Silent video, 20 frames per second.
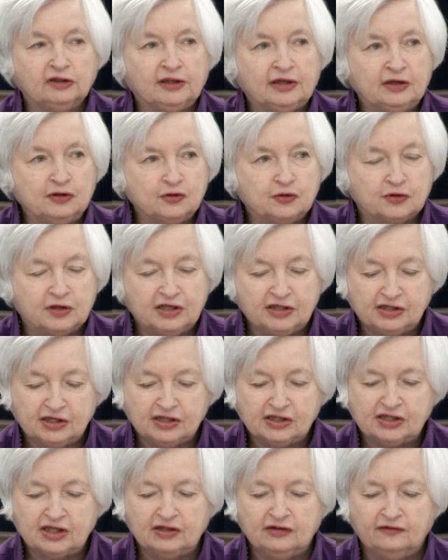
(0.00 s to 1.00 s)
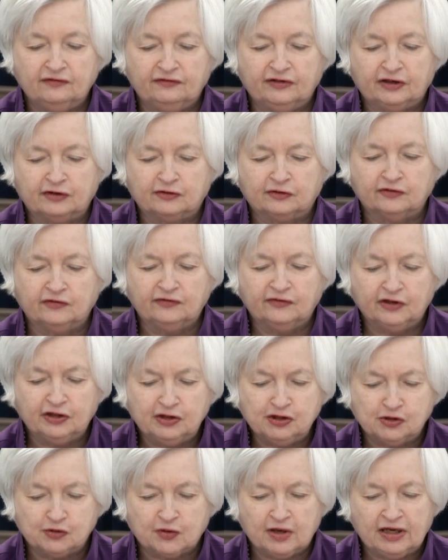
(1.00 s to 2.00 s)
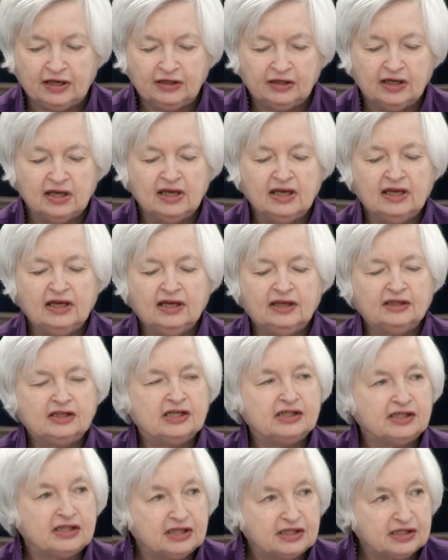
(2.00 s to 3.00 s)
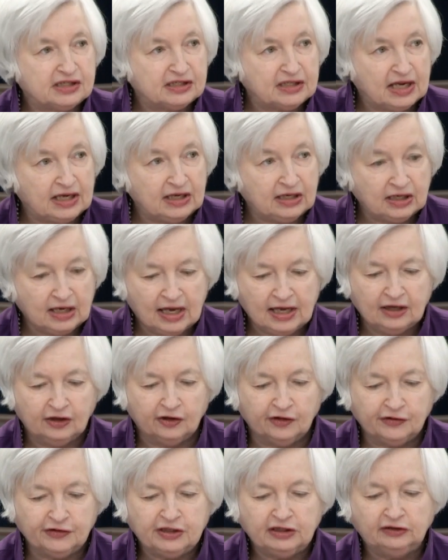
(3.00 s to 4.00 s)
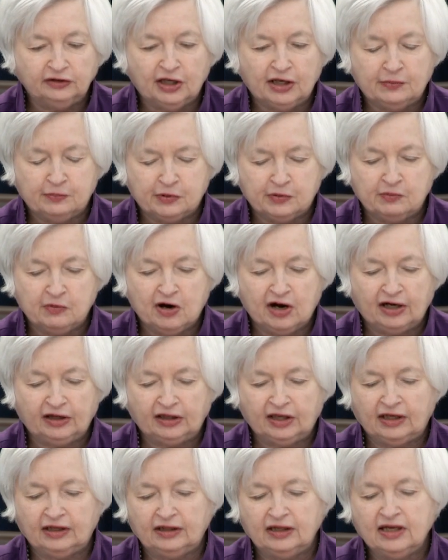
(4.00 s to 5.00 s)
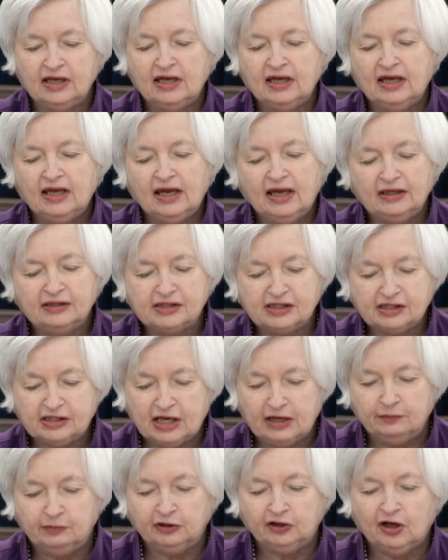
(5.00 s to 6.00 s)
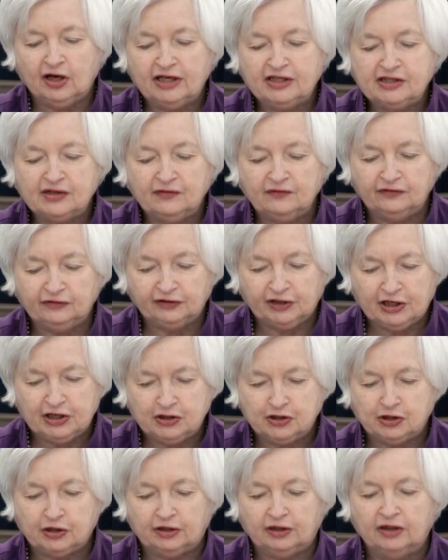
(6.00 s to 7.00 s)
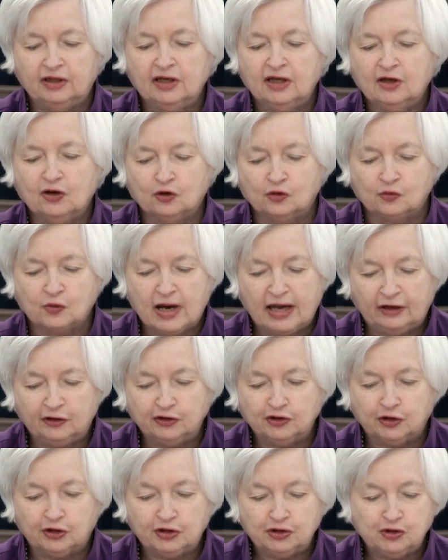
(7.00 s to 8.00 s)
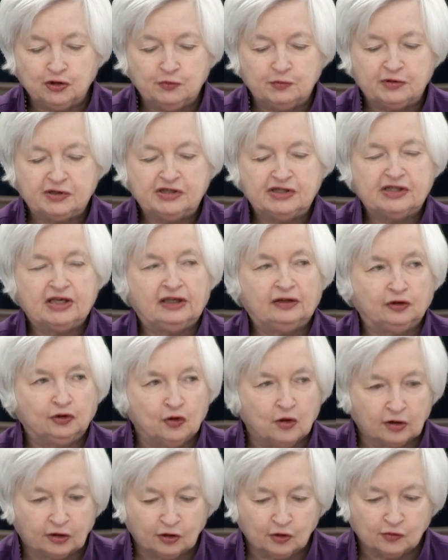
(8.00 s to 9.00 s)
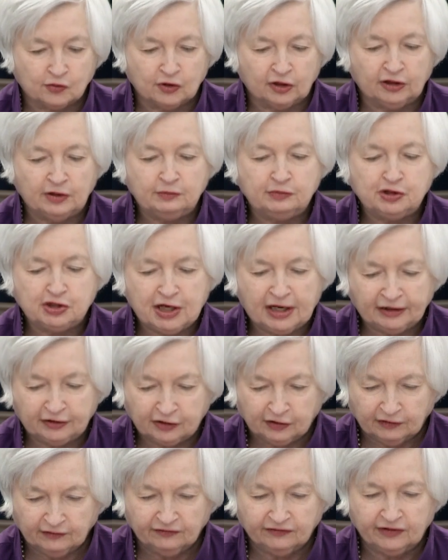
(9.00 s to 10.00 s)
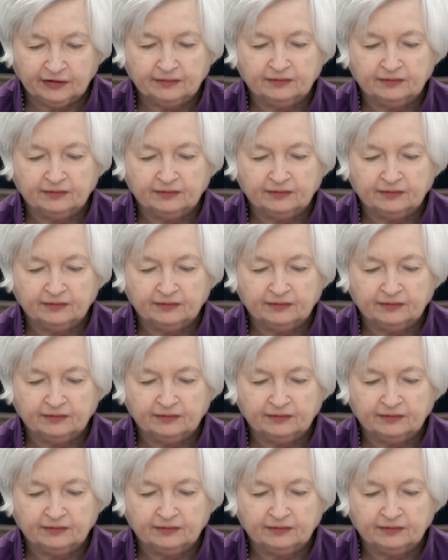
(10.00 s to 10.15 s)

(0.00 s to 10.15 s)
increases in the federal funds rate to sustain a healthy labor market and stabilize inflation around our 2% longer run objective.